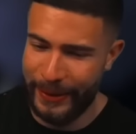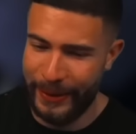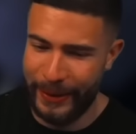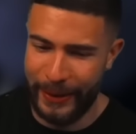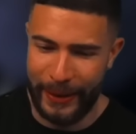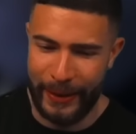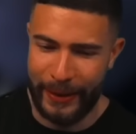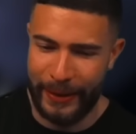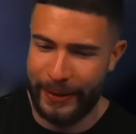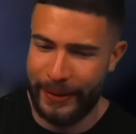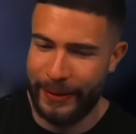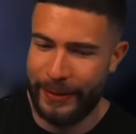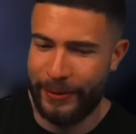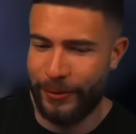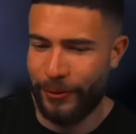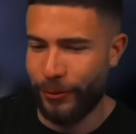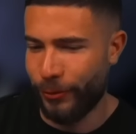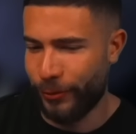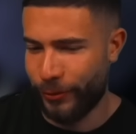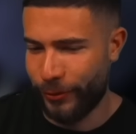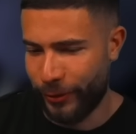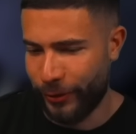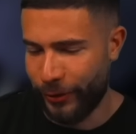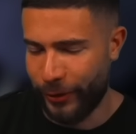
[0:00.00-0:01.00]
Like,
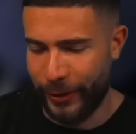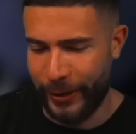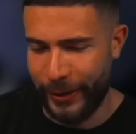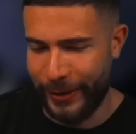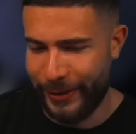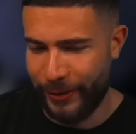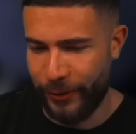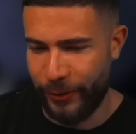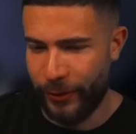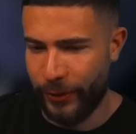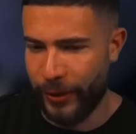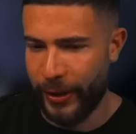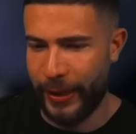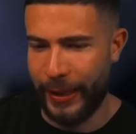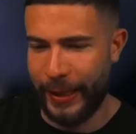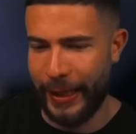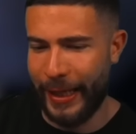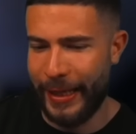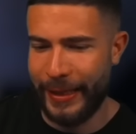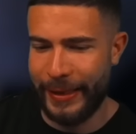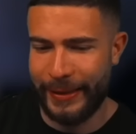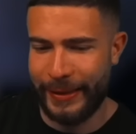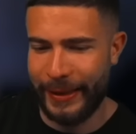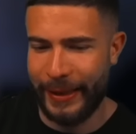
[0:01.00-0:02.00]
oh, sorry, there's no 9.
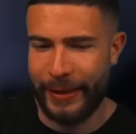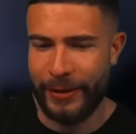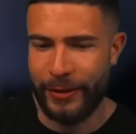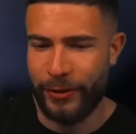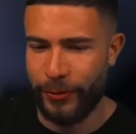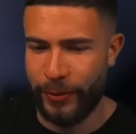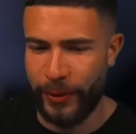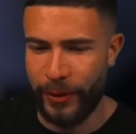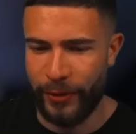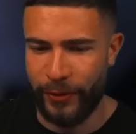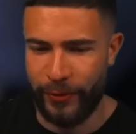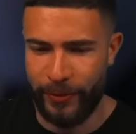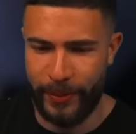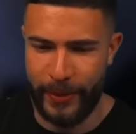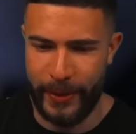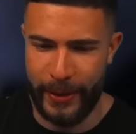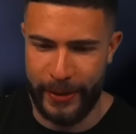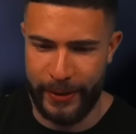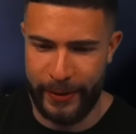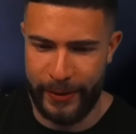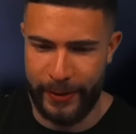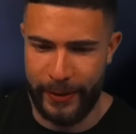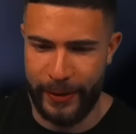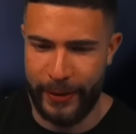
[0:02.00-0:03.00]
8, 10, 12
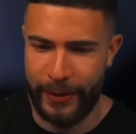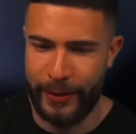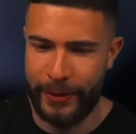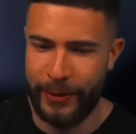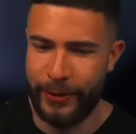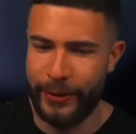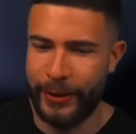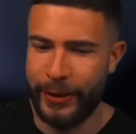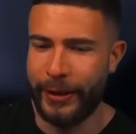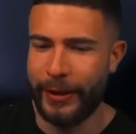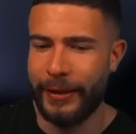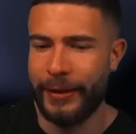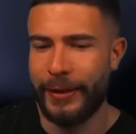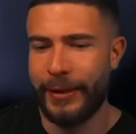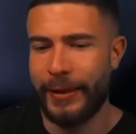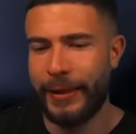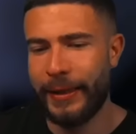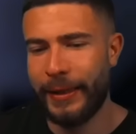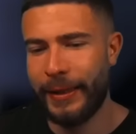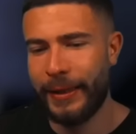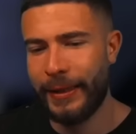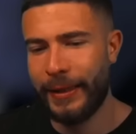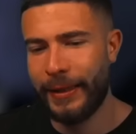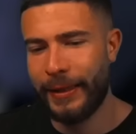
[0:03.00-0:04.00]
plus. Like, okay. At
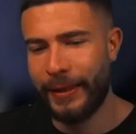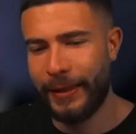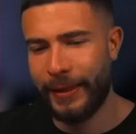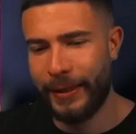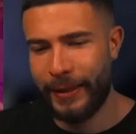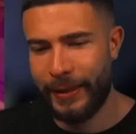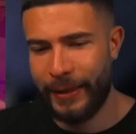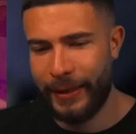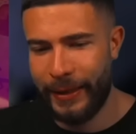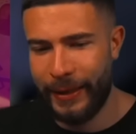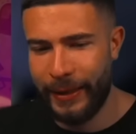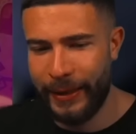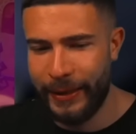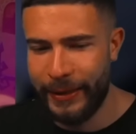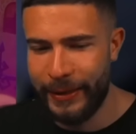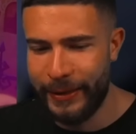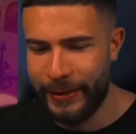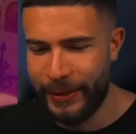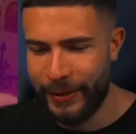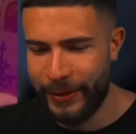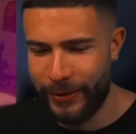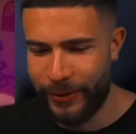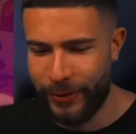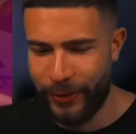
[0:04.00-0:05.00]

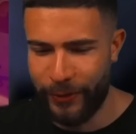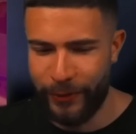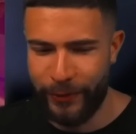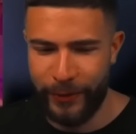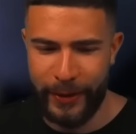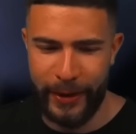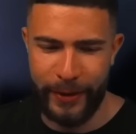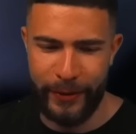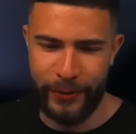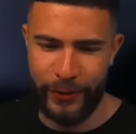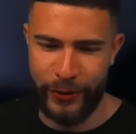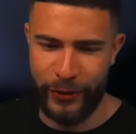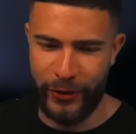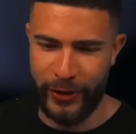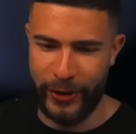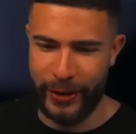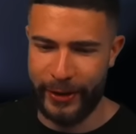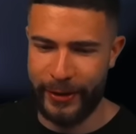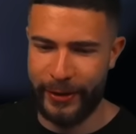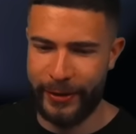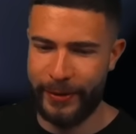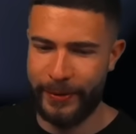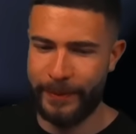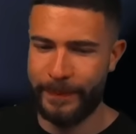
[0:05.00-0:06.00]
least it's not 5 or
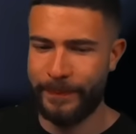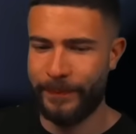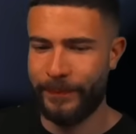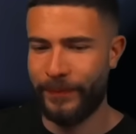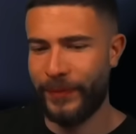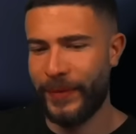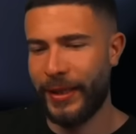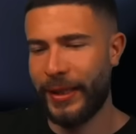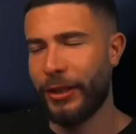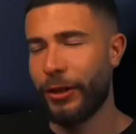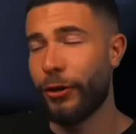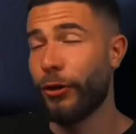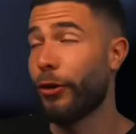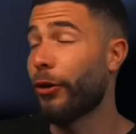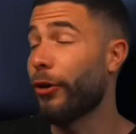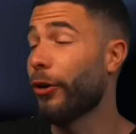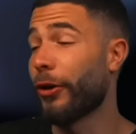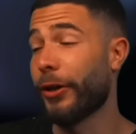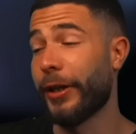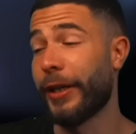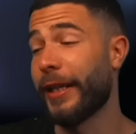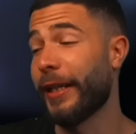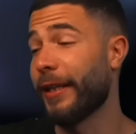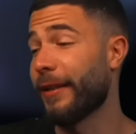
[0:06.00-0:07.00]
6. You
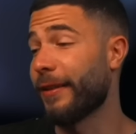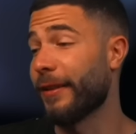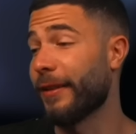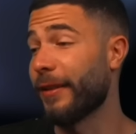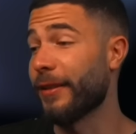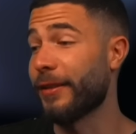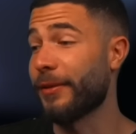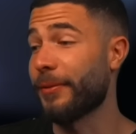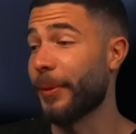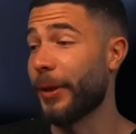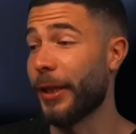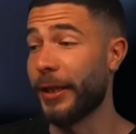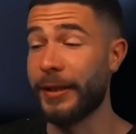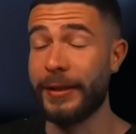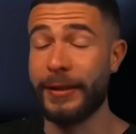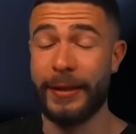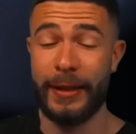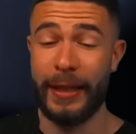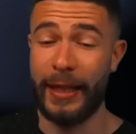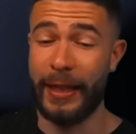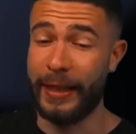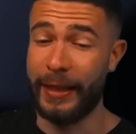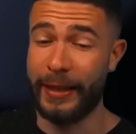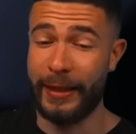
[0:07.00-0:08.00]
gotta hit this, mate.
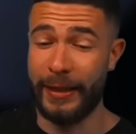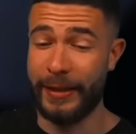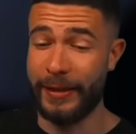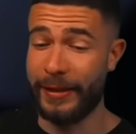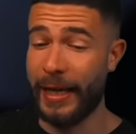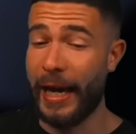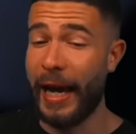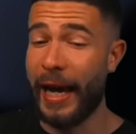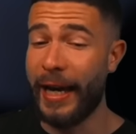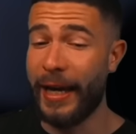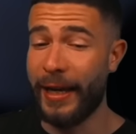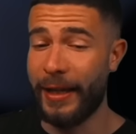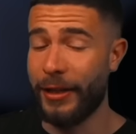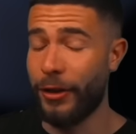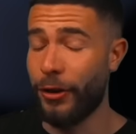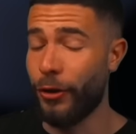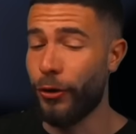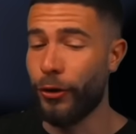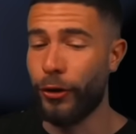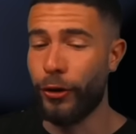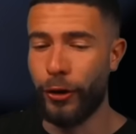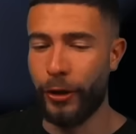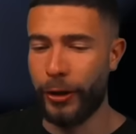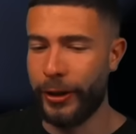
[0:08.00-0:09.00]
Like, this hat,
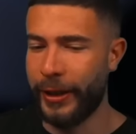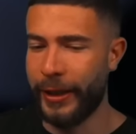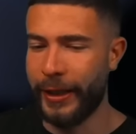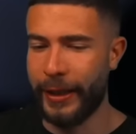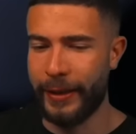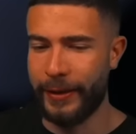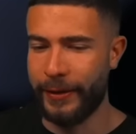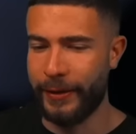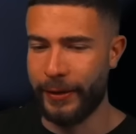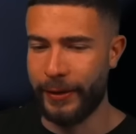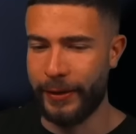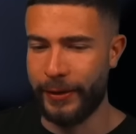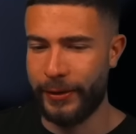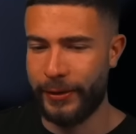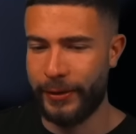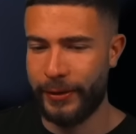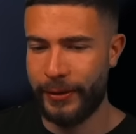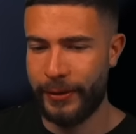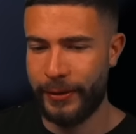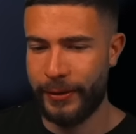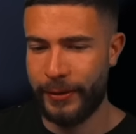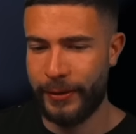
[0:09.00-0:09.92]
you gotta hit this.